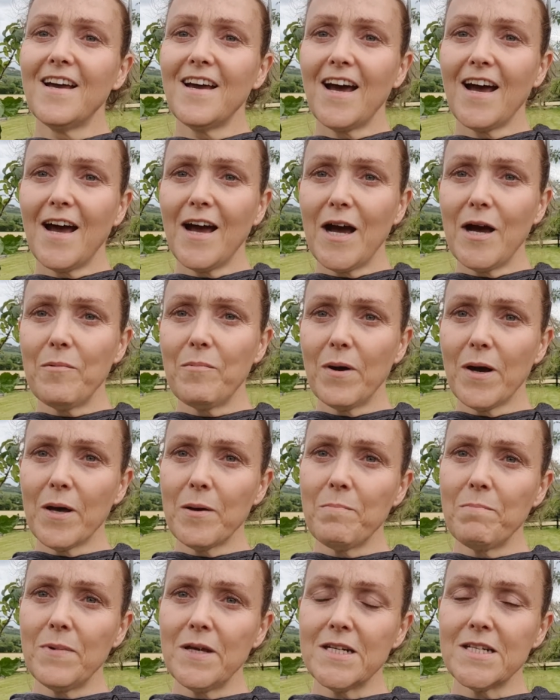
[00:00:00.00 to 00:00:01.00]
by
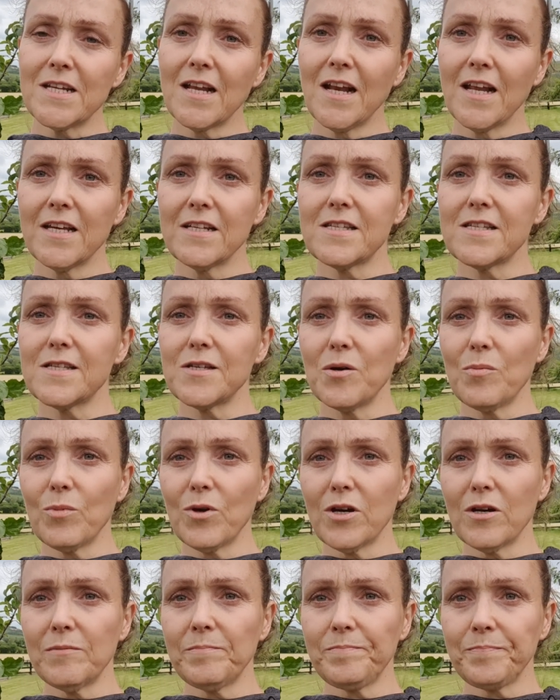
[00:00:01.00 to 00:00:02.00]
mid to late
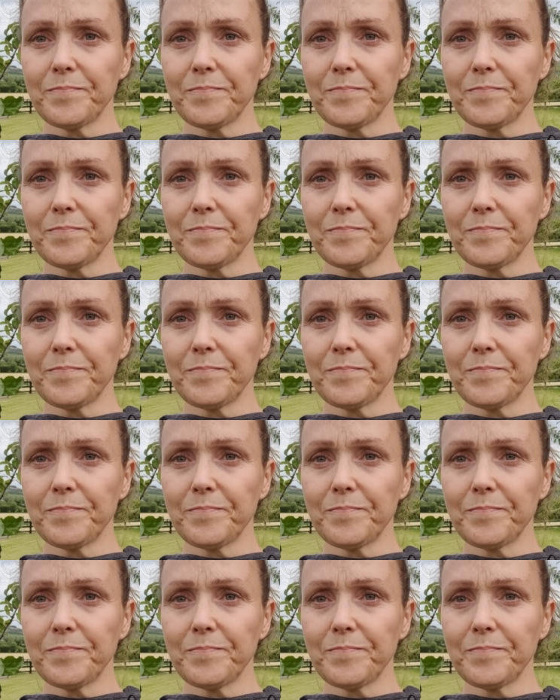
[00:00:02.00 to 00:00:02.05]
summer,